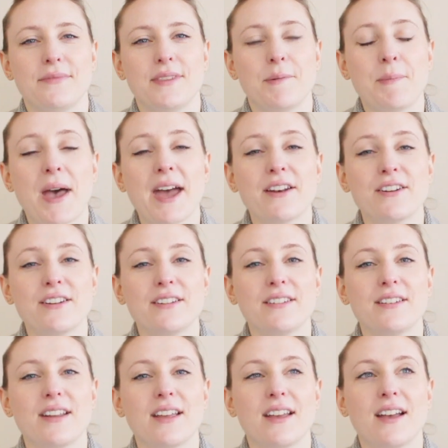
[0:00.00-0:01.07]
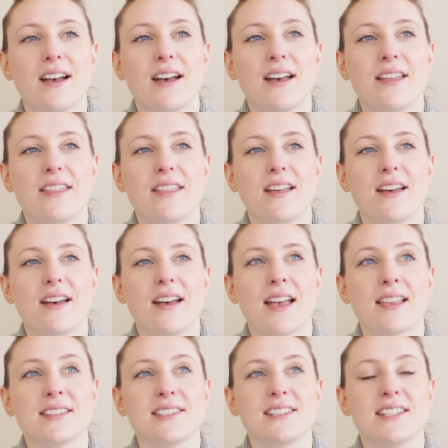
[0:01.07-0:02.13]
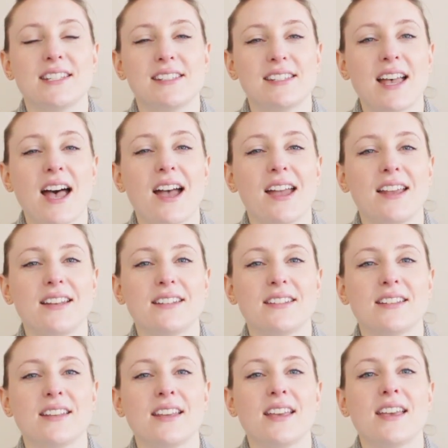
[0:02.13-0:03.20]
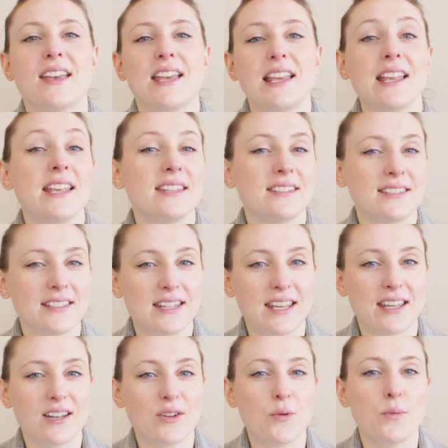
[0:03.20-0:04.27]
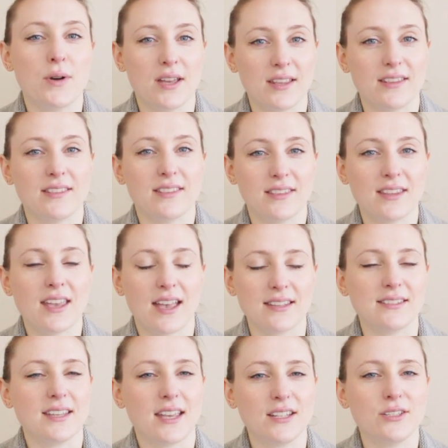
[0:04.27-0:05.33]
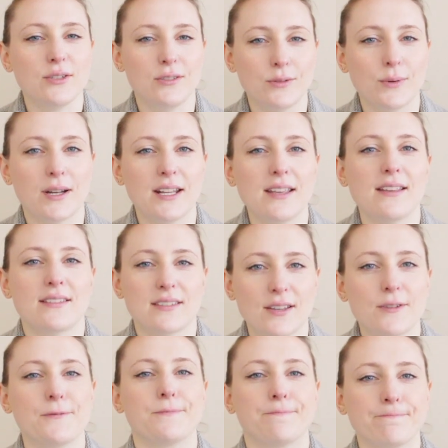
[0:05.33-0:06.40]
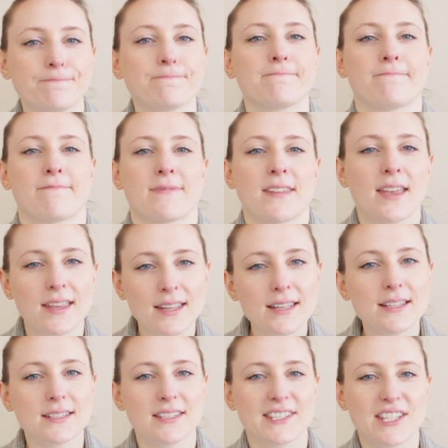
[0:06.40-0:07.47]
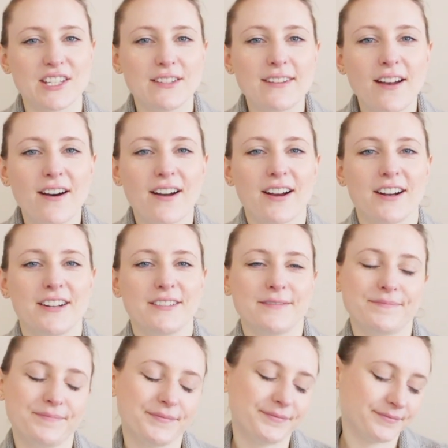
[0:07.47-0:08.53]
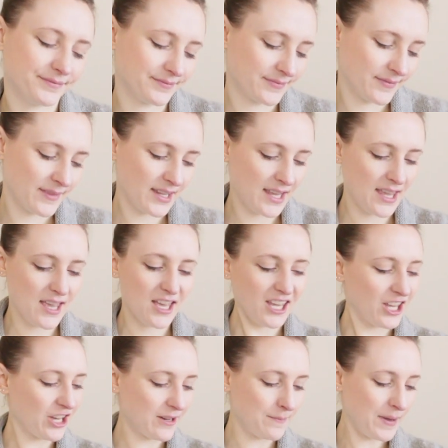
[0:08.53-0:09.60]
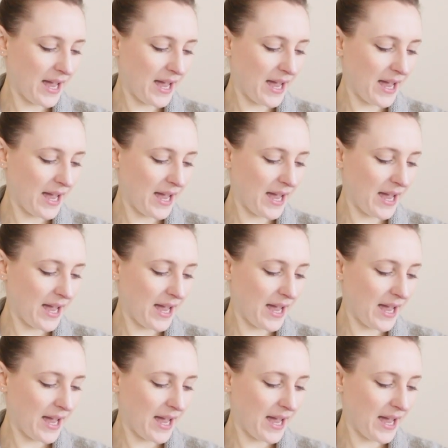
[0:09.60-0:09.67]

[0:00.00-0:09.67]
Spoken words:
The pattern as designed is knit with Cascade 220, so good yarn, good